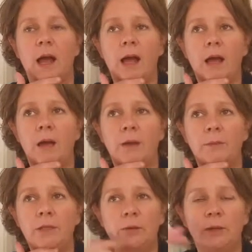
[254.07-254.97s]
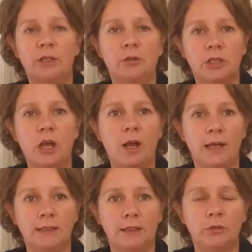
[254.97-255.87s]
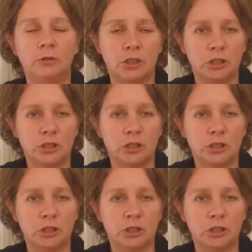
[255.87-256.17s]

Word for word: um, you know, and you're tight, you're